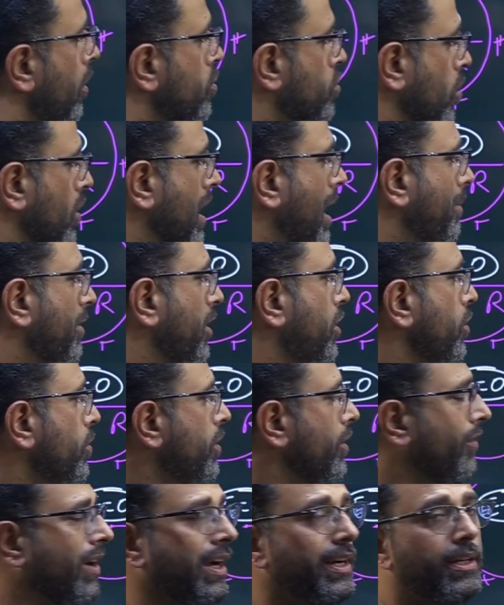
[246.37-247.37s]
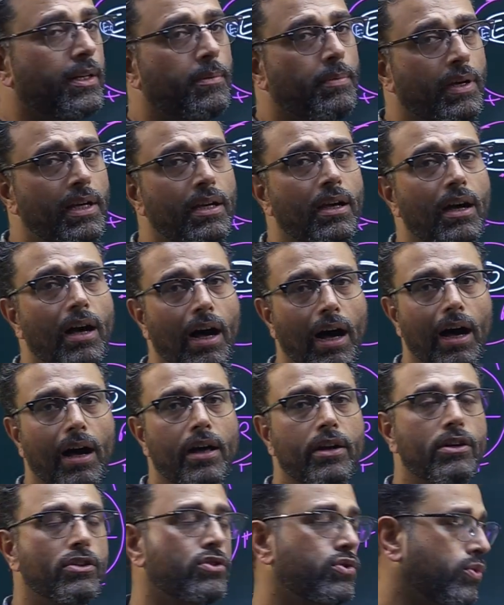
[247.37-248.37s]
So gamma Q divided by
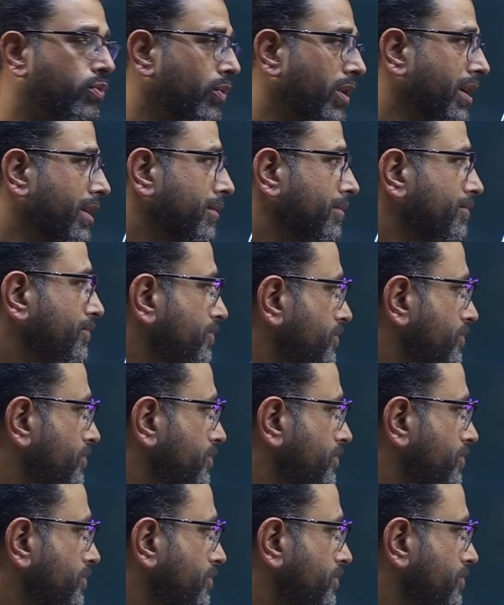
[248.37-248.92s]
R square.